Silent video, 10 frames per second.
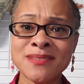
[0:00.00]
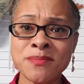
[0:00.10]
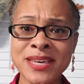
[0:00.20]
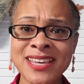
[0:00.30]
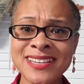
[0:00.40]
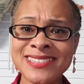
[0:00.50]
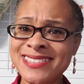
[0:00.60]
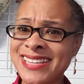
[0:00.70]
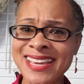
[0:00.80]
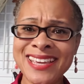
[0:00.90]
B,
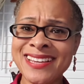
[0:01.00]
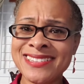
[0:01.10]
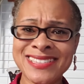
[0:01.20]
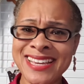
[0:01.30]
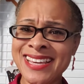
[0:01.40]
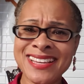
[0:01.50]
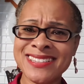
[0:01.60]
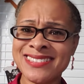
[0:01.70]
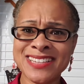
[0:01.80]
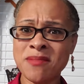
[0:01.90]
C, D,
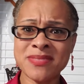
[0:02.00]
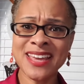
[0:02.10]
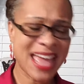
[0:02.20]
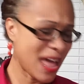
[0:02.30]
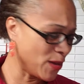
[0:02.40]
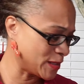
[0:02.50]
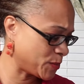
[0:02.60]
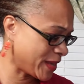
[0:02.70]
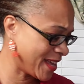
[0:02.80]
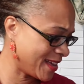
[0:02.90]
something else
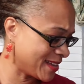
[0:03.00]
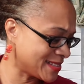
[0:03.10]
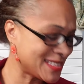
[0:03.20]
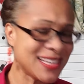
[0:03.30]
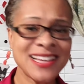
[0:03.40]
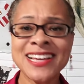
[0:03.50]
because